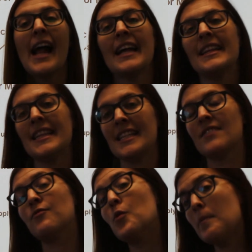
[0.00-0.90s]
And the
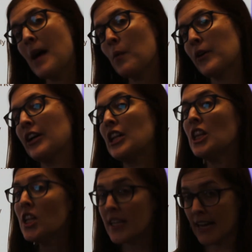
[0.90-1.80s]
format we're going to
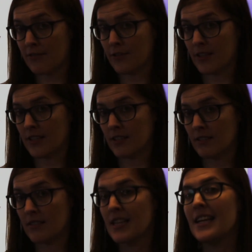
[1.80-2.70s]
look at for
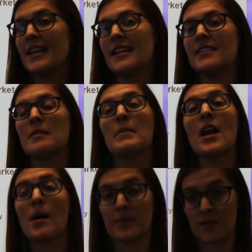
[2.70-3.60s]
this is the
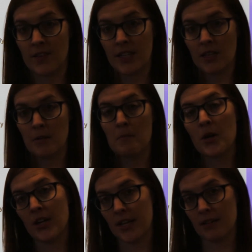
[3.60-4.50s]
monopsony
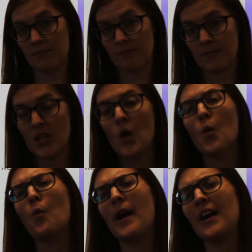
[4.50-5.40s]
market
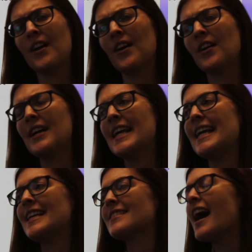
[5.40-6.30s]
where
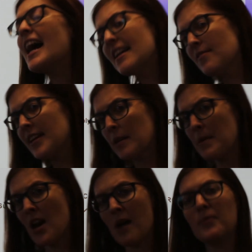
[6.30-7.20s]
it's kind of like a
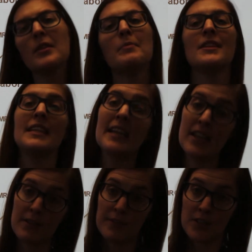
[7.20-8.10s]
monopoly, but the
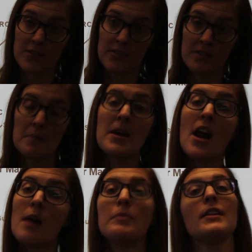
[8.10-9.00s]
inverse. A
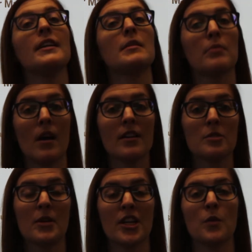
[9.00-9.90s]
monopoly in the
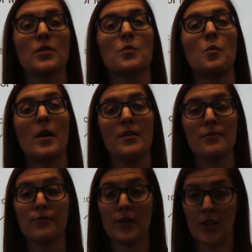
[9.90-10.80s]
product market was one
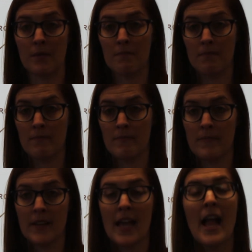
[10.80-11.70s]
firm
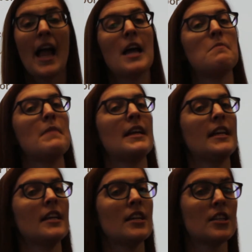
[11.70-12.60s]
and
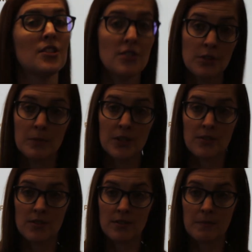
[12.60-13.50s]
many
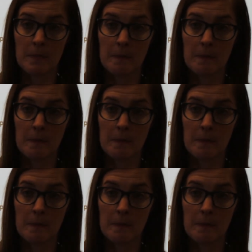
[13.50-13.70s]
consumers.